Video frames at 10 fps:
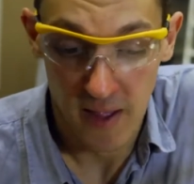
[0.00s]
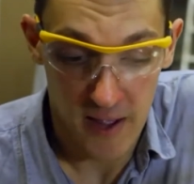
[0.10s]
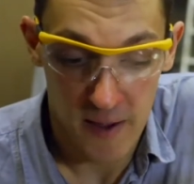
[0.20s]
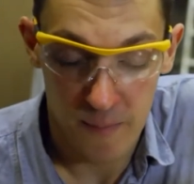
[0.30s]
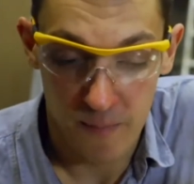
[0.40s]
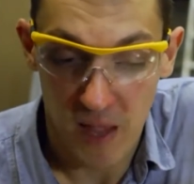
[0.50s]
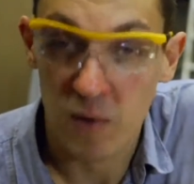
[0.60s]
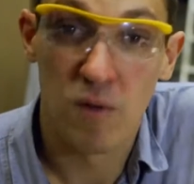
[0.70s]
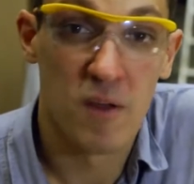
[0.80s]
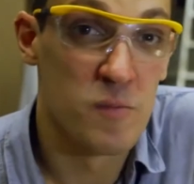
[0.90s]
And
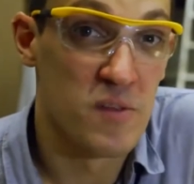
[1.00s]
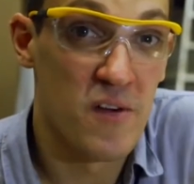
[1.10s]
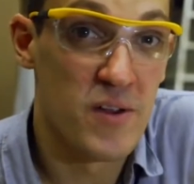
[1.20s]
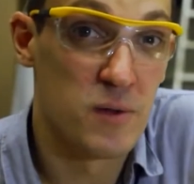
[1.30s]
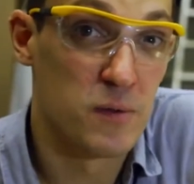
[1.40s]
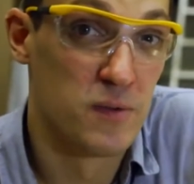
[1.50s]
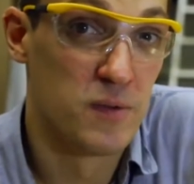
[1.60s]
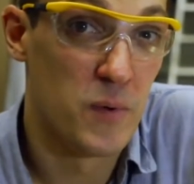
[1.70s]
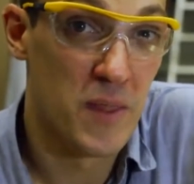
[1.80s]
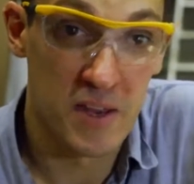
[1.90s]
all of those materials, when they